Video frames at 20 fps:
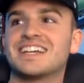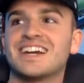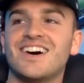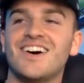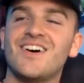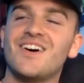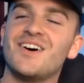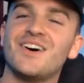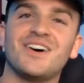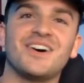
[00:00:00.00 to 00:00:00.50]

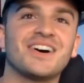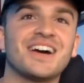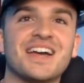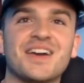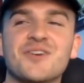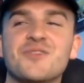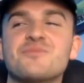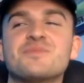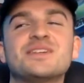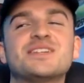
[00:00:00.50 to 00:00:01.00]
oh,
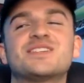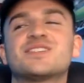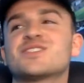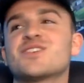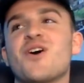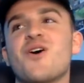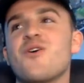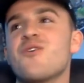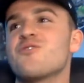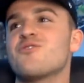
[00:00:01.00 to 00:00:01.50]
it would be
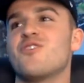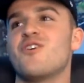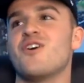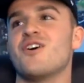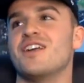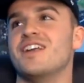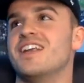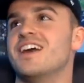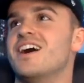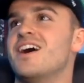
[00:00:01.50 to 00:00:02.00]
so
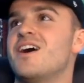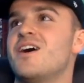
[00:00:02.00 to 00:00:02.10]
fun.